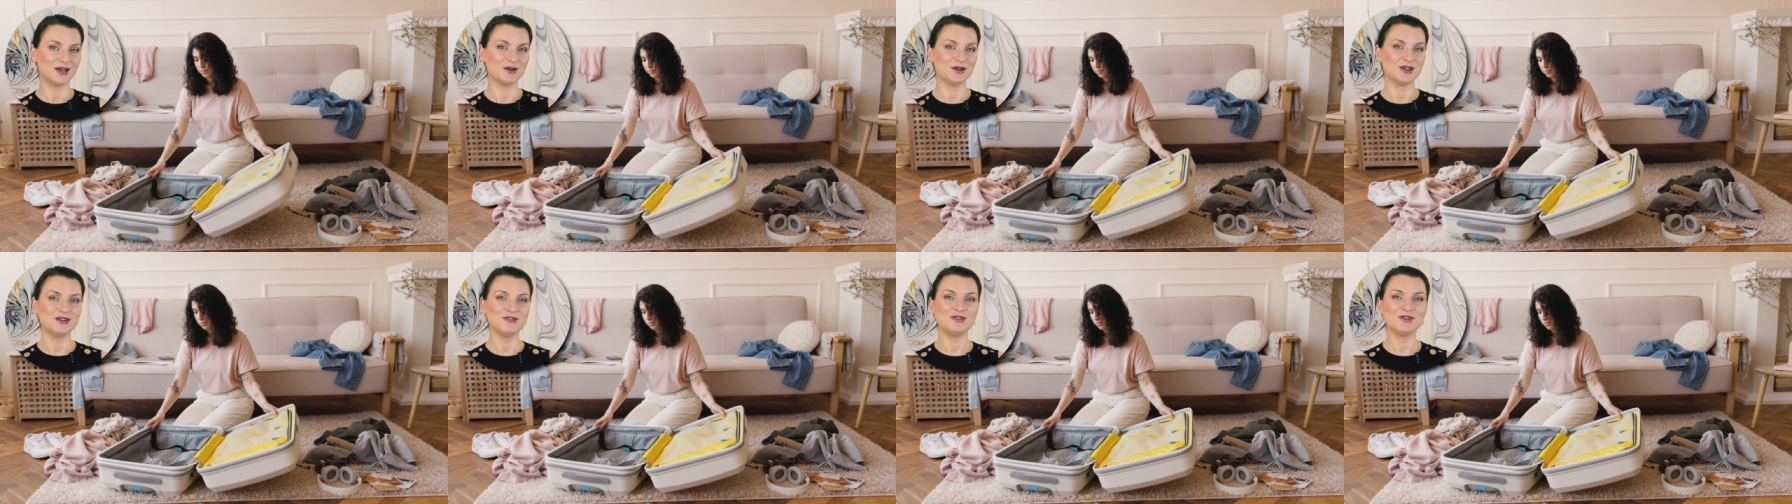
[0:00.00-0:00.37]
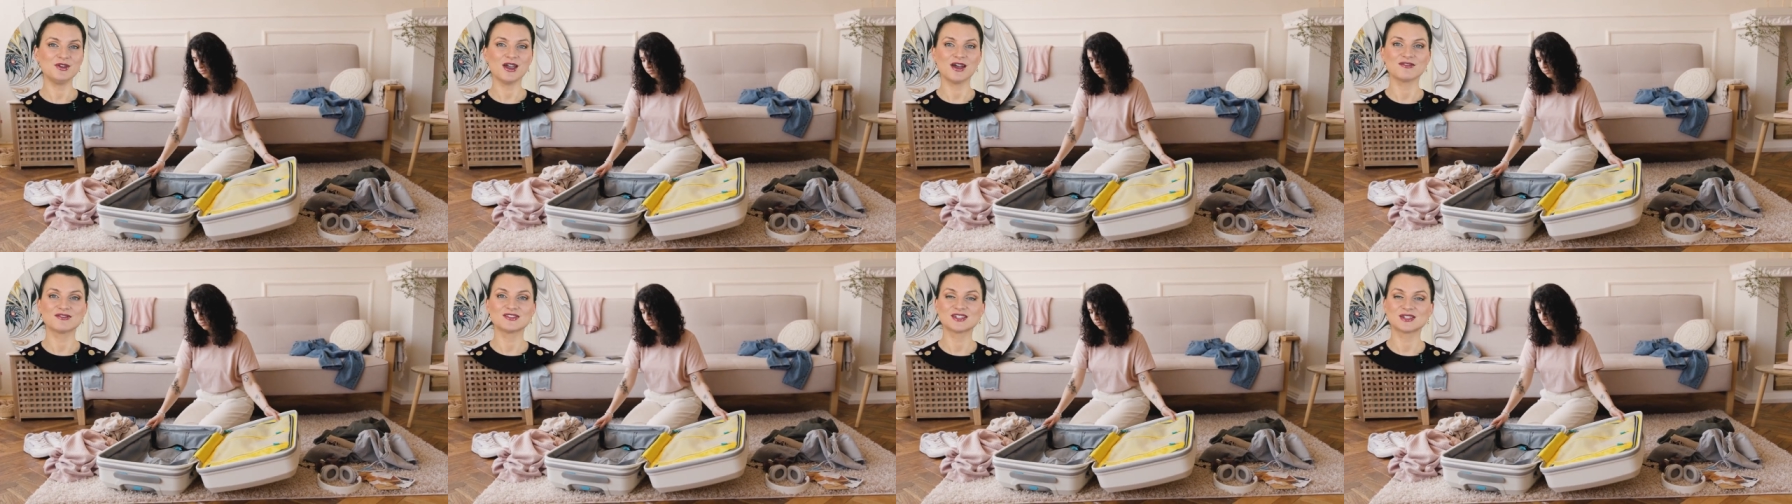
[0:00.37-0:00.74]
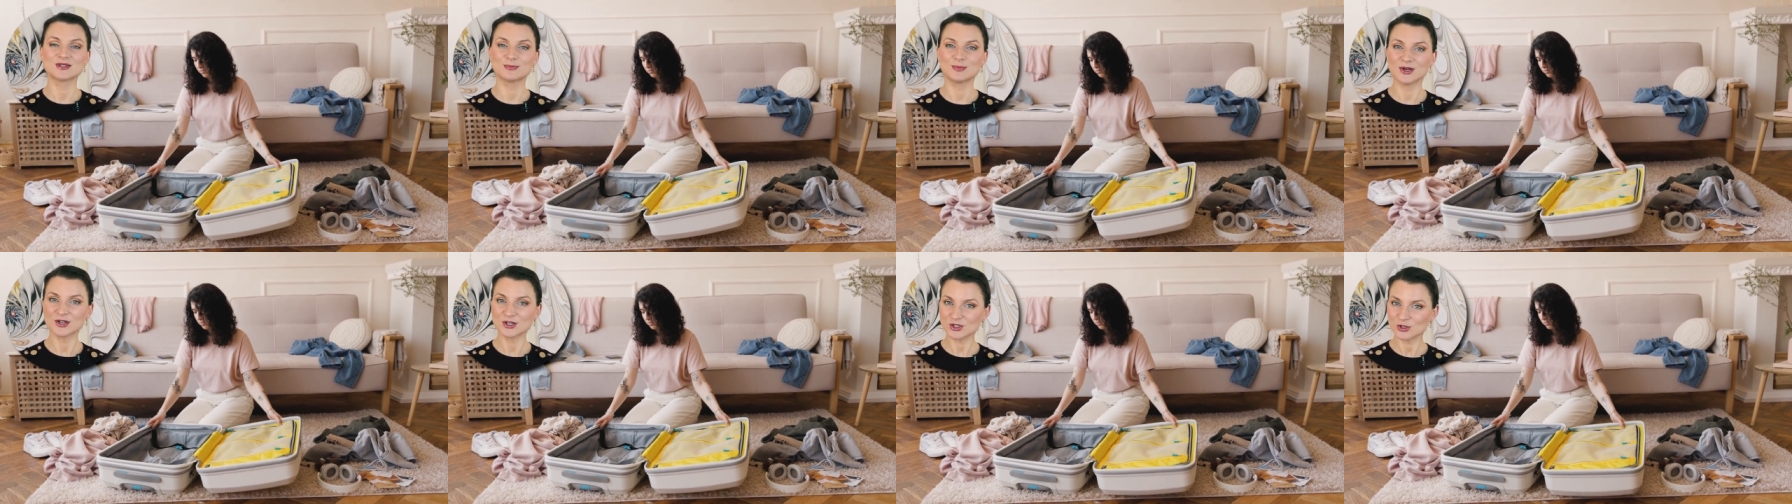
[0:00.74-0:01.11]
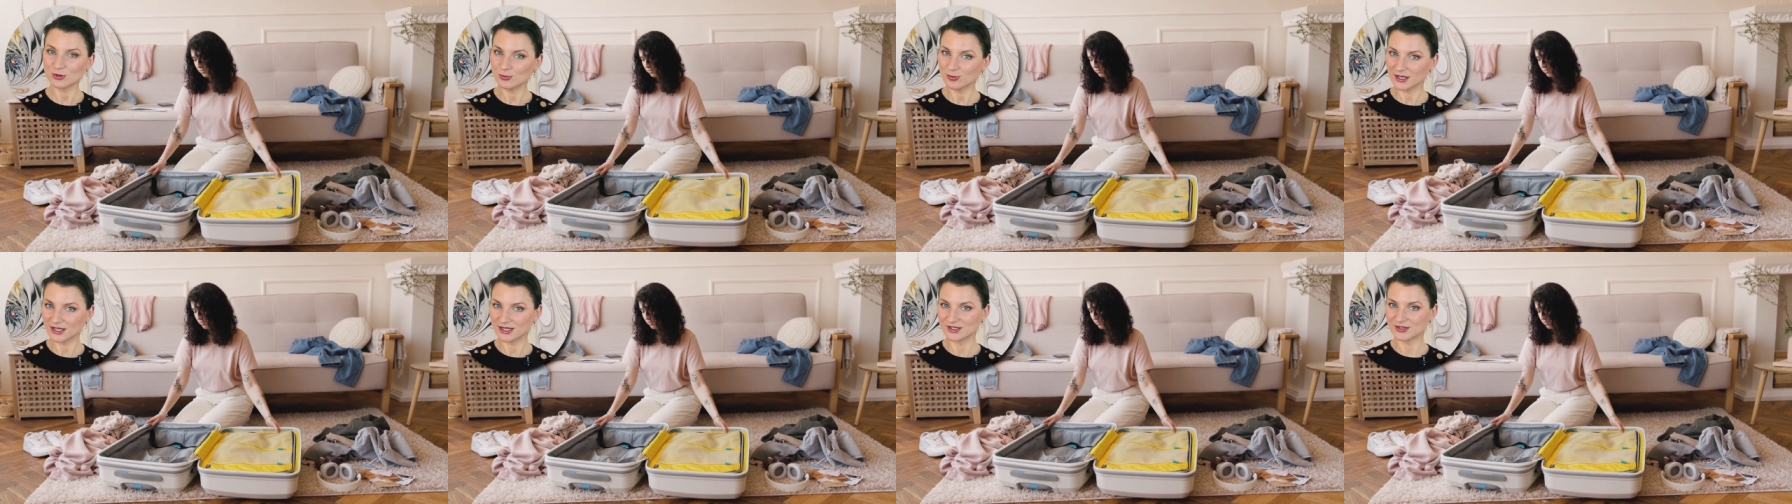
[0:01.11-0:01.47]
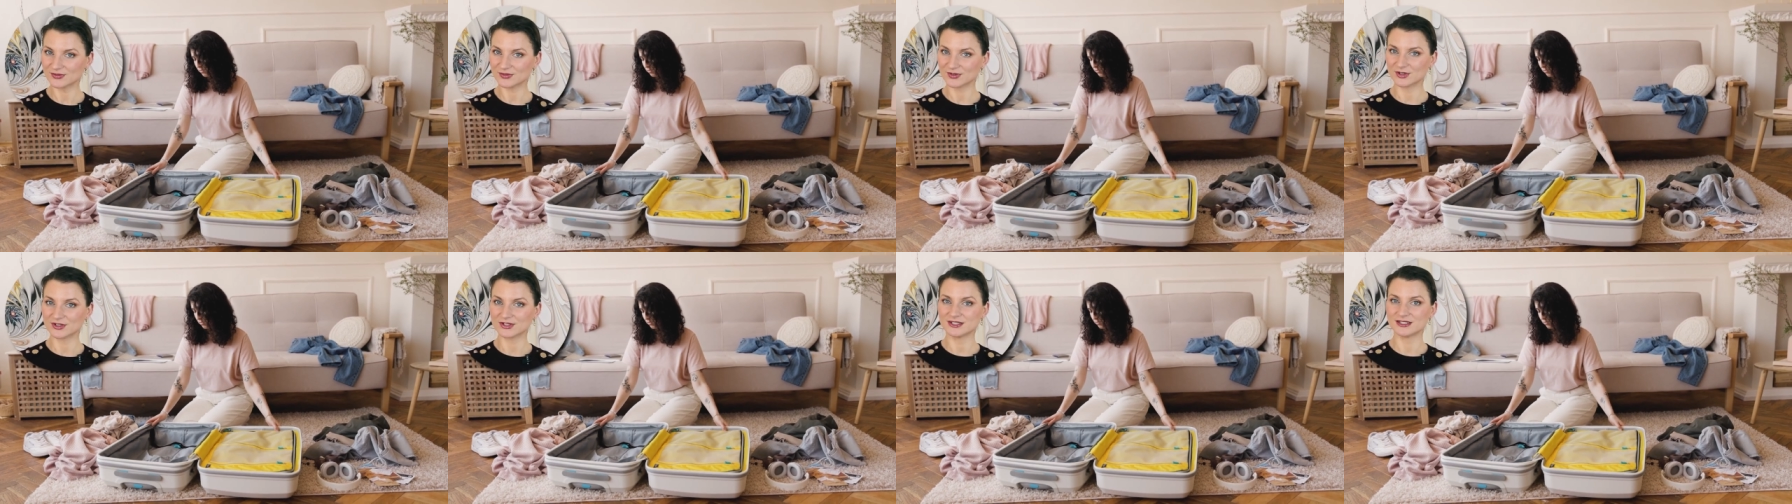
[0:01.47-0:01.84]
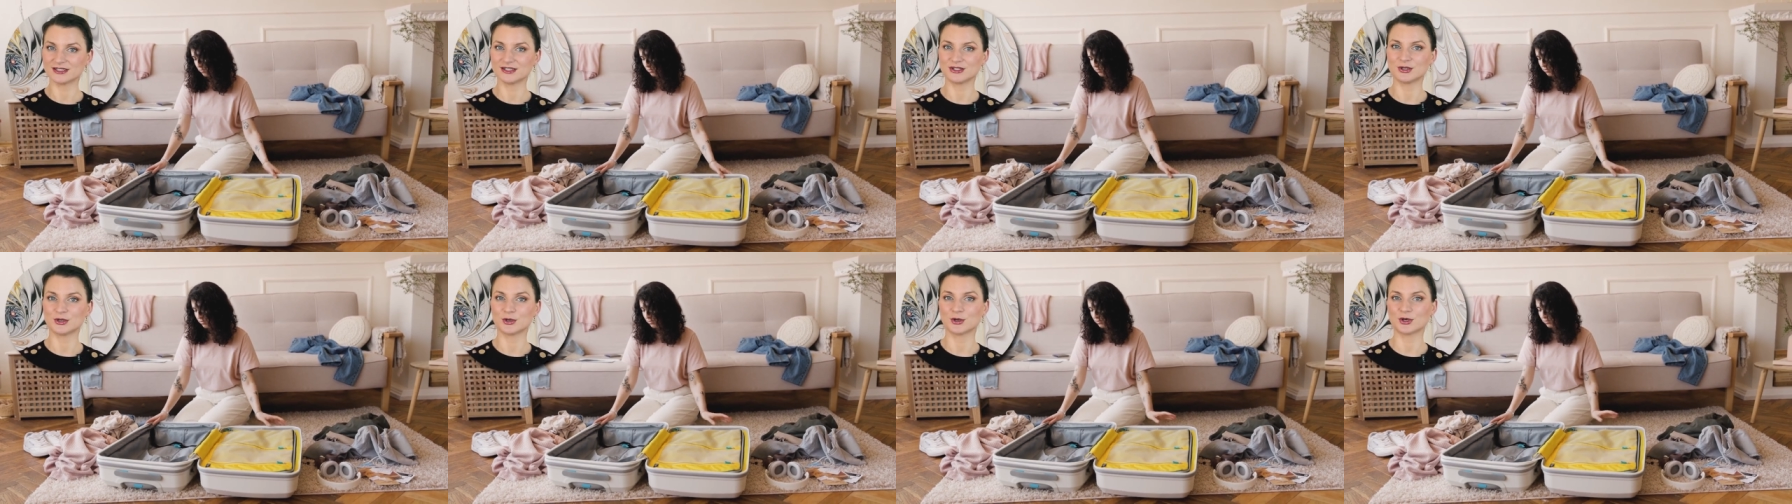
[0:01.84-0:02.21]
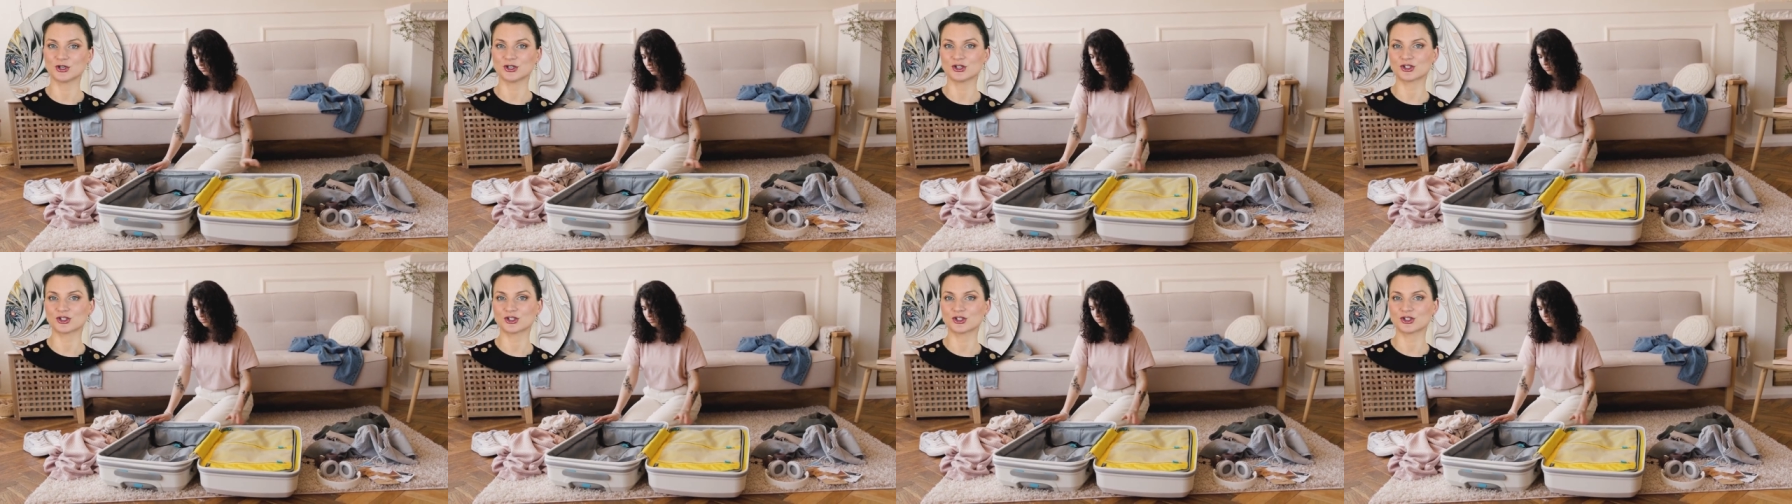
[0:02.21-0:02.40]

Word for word: Now, if you have special plans for a dinner or a